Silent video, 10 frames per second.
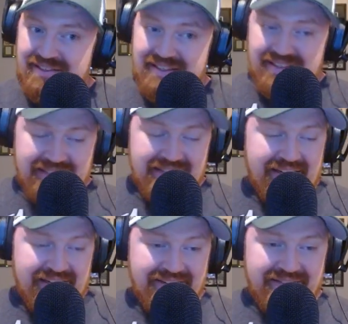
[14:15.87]
He
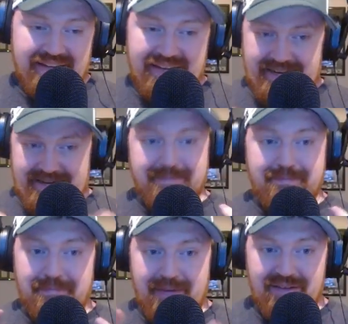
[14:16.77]
is a
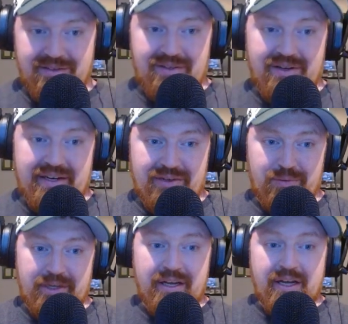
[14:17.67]
monster, and it'll
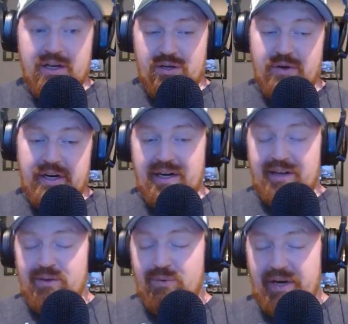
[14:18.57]
be great on
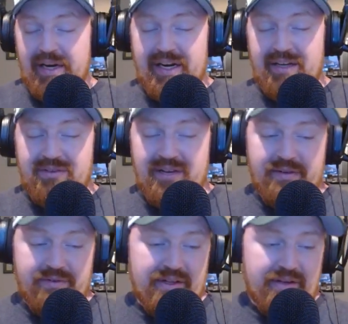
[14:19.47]
the right-hand side
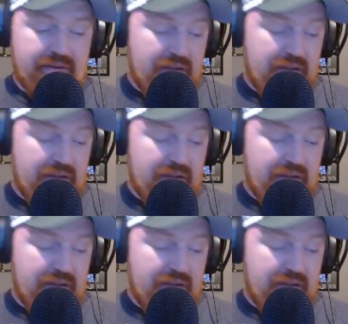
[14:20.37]
for them